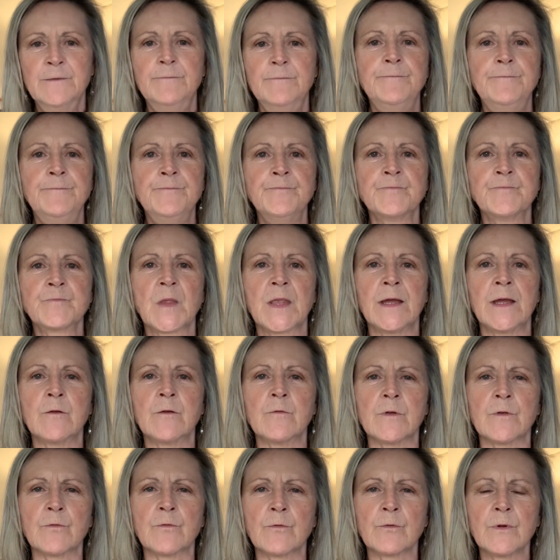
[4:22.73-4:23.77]
And it
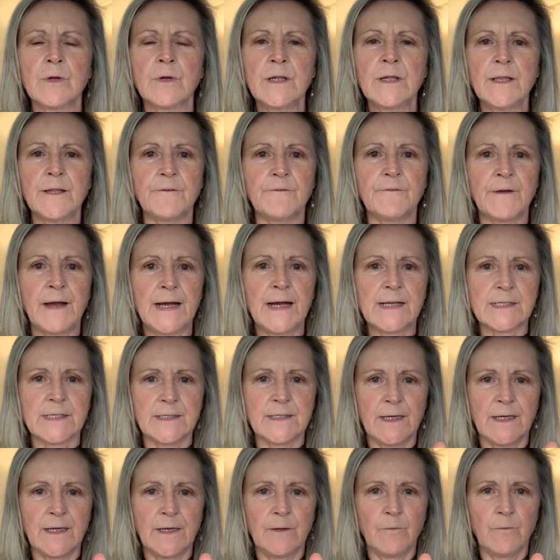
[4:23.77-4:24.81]
was really
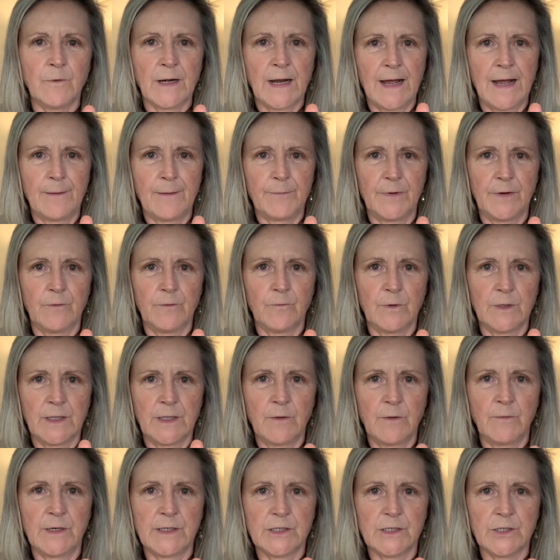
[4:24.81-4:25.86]
fascinating what happened when they
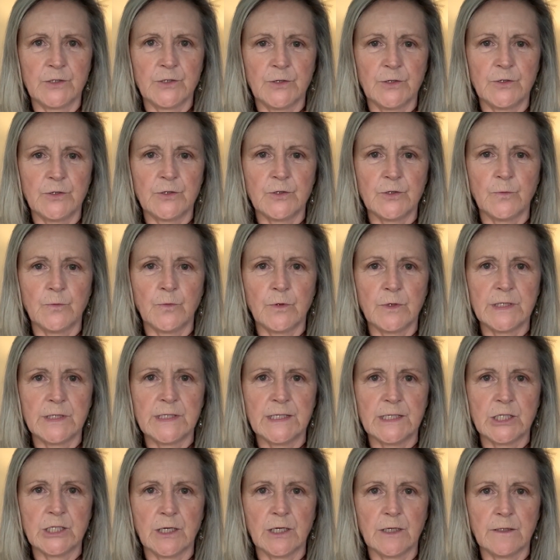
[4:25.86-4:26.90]
went to turn towards
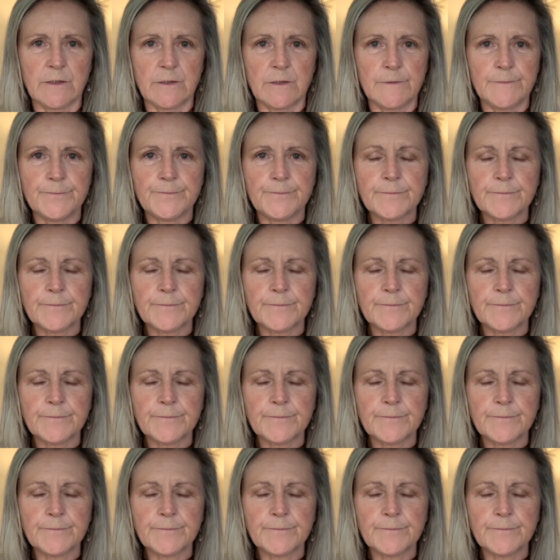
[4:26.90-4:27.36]
each other.